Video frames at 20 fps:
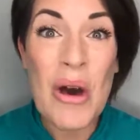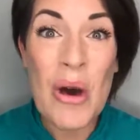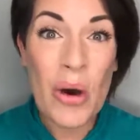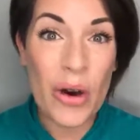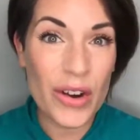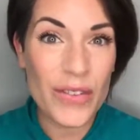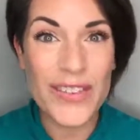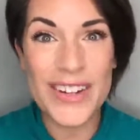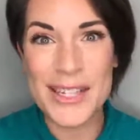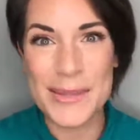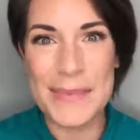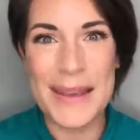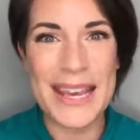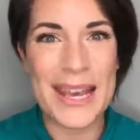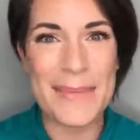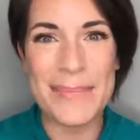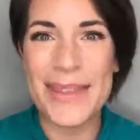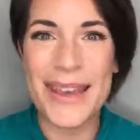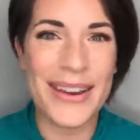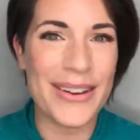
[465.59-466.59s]
or if it's
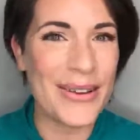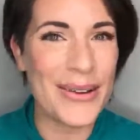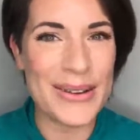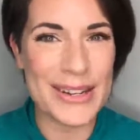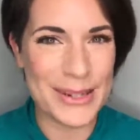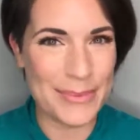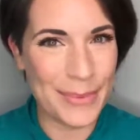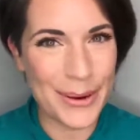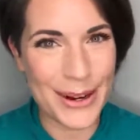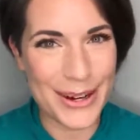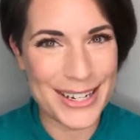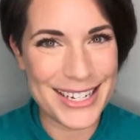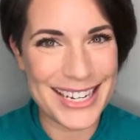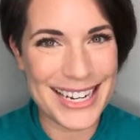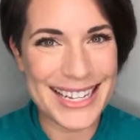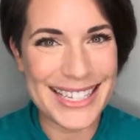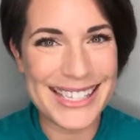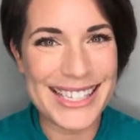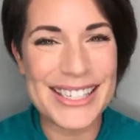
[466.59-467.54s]
makeup that you're going to purchase.